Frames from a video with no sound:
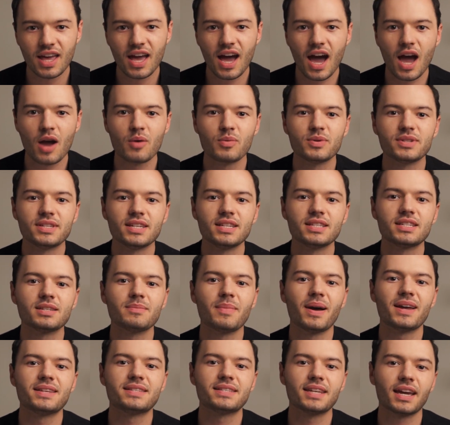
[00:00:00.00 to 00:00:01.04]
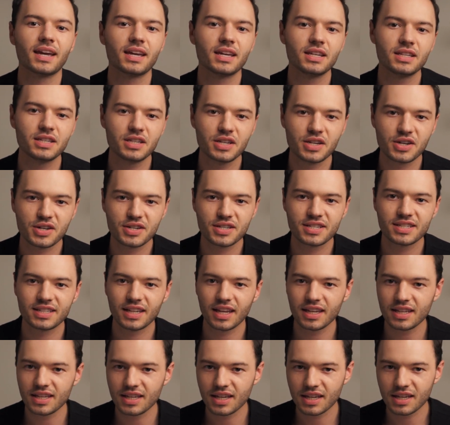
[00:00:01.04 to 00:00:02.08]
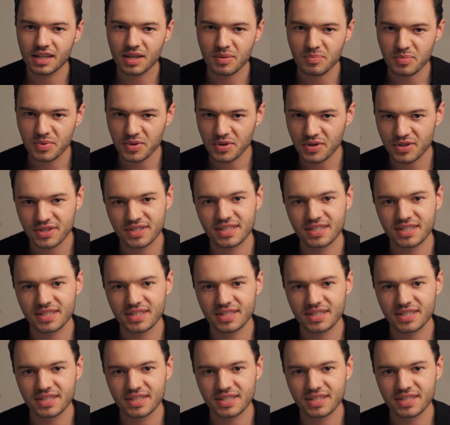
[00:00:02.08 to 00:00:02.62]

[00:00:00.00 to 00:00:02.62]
I was into my second year studying computer